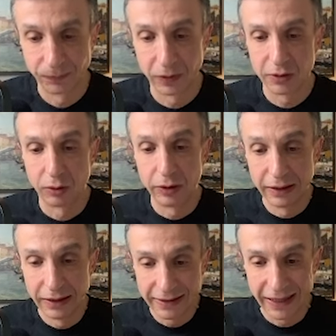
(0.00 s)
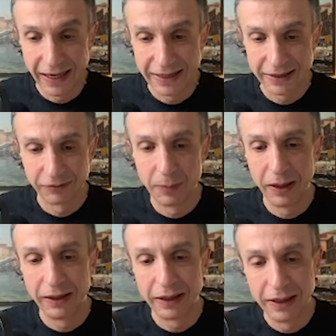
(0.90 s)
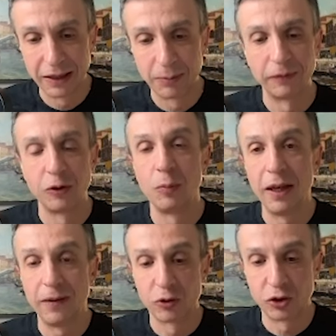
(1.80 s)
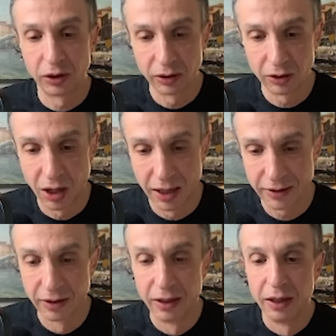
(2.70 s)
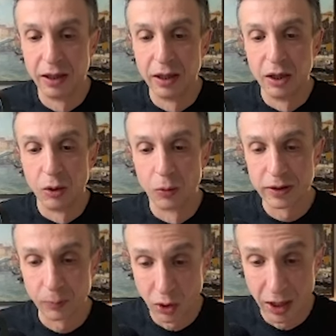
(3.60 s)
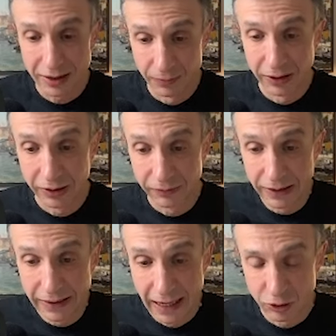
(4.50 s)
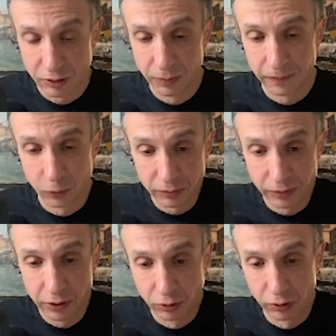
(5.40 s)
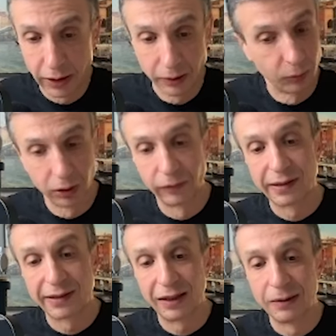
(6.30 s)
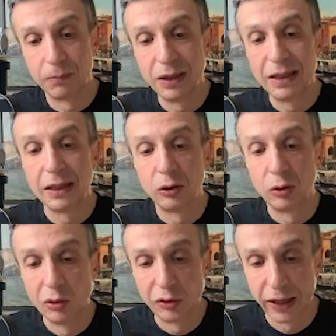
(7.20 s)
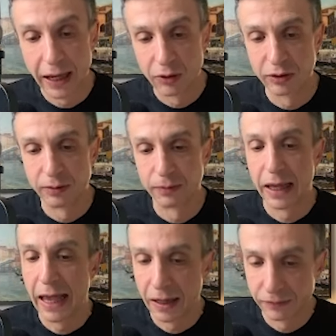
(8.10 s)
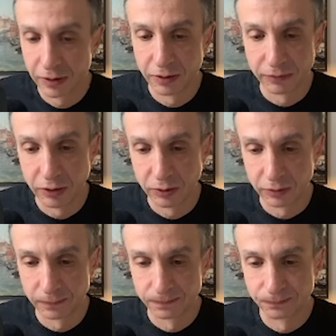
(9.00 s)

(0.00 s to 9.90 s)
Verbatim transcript: So in this case, the remaining income after you pay for shelter costs was approximately 3000 before the renewal and will all of a sudden be 2000 after the renewal.